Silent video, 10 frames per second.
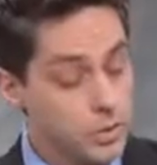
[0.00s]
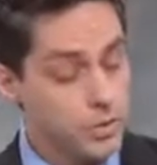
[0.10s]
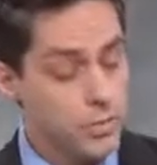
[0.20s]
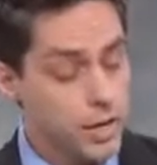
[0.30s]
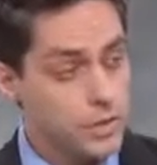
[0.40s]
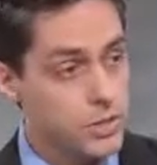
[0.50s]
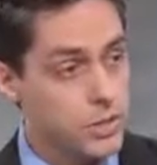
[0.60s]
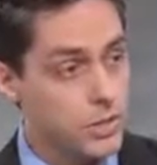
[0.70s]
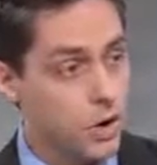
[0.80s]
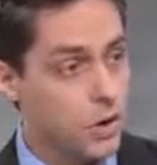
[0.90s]
other
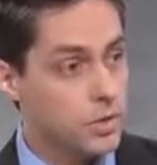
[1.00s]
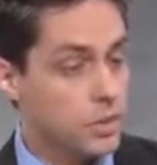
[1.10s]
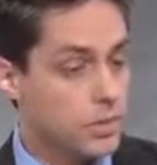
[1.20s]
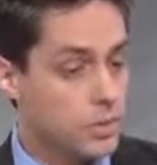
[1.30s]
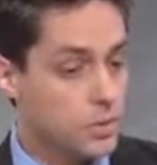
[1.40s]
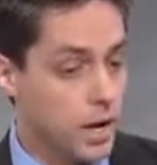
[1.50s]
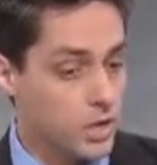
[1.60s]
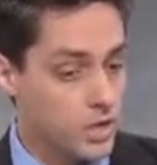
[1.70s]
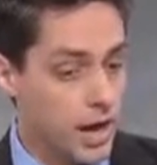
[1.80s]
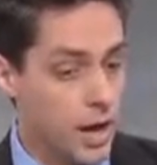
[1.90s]
advantages are that you
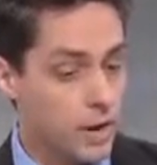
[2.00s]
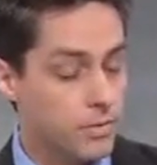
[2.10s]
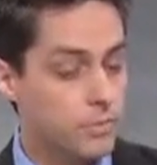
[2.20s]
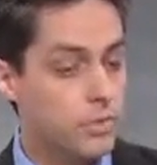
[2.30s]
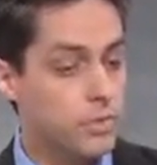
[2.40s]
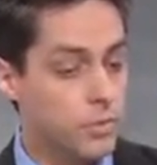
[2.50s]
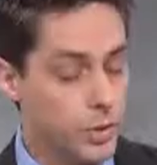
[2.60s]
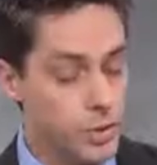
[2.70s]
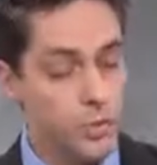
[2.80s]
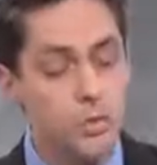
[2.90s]
actually have the
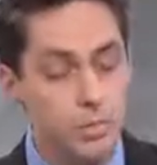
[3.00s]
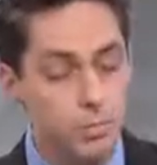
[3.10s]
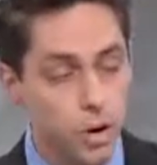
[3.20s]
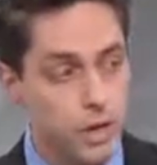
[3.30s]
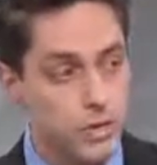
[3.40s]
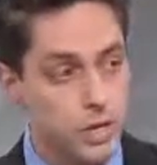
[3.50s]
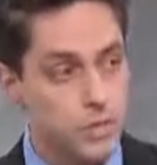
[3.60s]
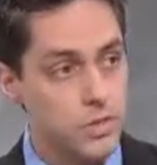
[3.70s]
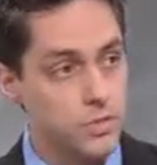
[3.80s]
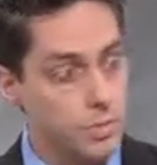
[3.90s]
recruiting
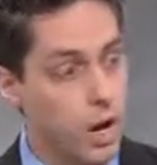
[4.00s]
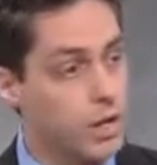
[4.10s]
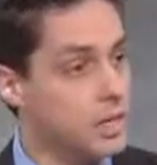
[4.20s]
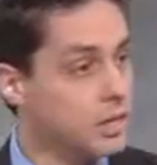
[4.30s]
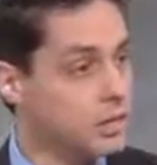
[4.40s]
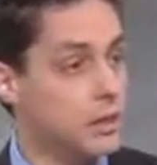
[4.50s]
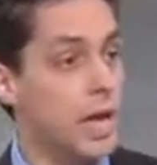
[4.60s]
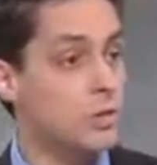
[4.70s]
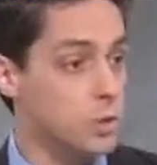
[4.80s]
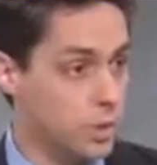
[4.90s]
process of the body and its
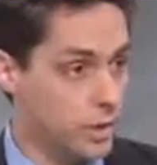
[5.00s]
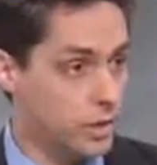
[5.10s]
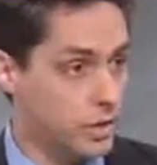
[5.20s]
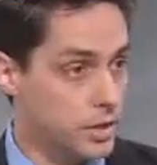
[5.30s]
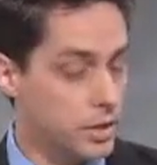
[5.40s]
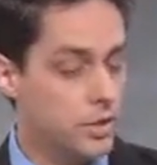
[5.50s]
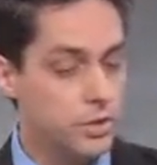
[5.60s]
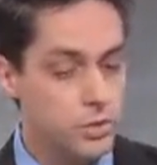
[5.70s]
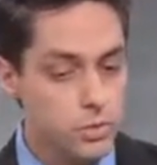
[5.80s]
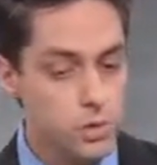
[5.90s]
natural healing.
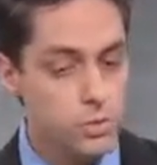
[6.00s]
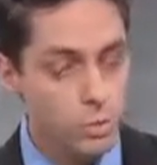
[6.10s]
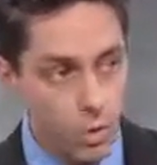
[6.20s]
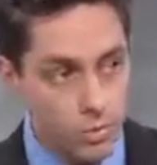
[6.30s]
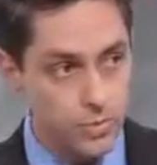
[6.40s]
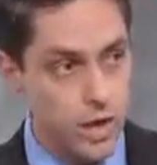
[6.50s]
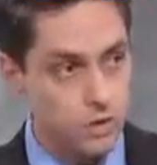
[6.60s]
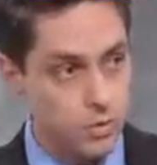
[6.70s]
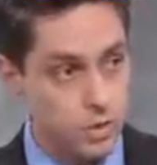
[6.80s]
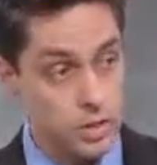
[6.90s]
You're using growth
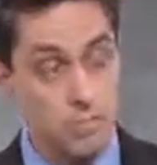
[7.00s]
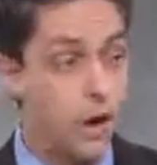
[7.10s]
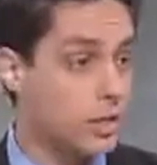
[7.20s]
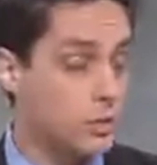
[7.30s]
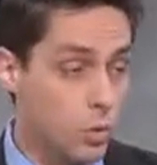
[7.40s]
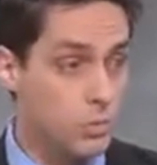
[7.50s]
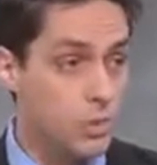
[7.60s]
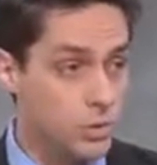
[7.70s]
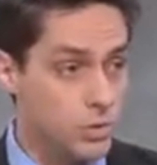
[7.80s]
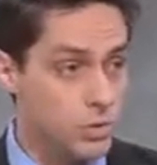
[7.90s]
factors that the body
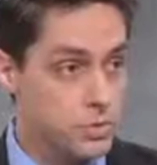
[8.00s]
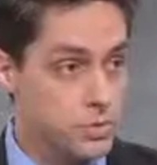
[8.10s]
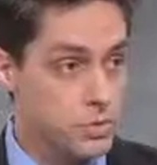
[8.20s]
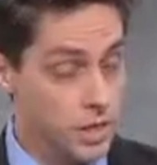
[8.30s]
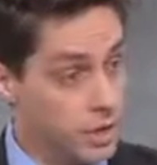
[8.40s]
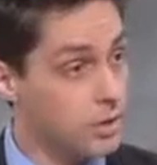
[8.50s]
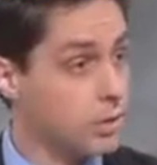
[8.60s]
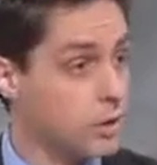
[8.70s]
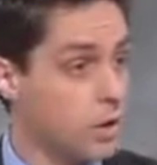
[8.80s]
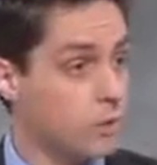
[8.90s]
normally uses to heal
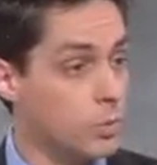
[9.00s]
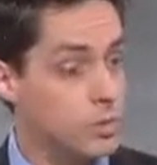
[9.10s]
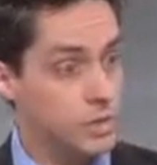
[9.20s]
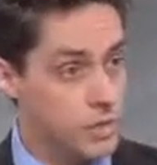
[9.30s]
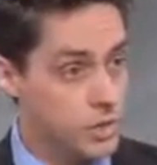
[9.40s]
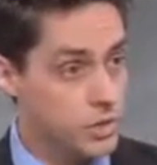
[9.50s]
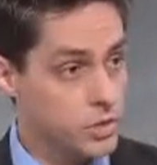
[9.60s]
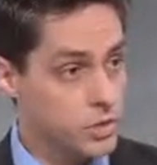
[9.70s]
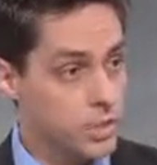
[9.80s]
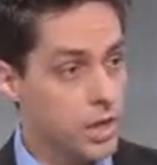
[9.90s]
itself when there's
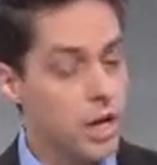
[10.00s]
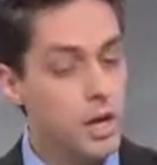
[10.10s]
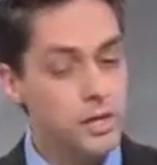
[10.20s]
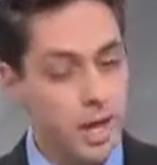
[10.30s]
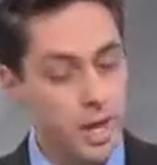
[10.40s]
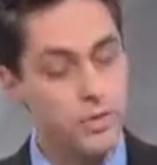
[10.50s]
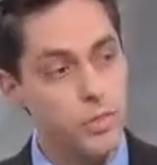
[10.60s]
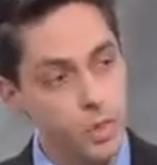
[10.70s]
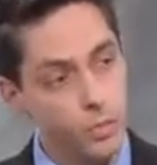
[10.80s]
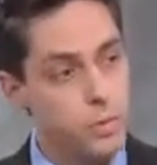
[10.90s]
injury to have a
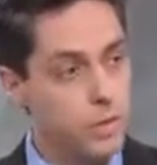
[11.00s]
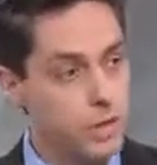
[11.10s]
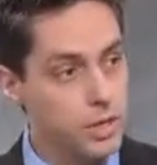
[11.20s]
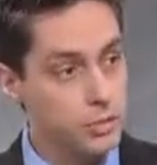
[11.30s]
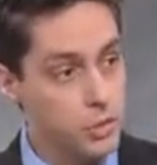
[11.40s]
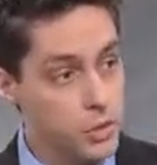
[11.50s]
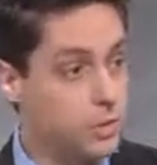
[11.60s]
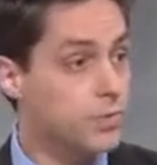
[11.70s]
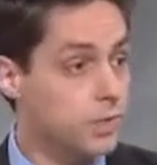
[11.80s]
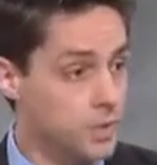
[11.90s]
therapeutic and
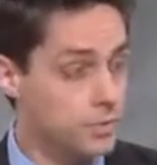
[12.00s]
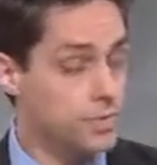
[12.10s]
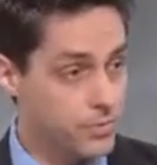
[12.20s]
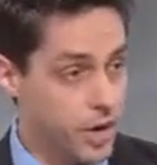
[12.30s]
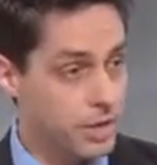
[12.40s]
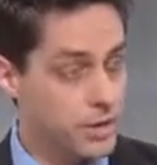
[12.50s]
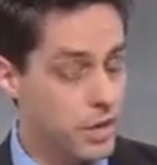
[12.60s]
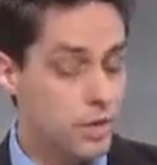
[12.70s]
rejuvenative effect.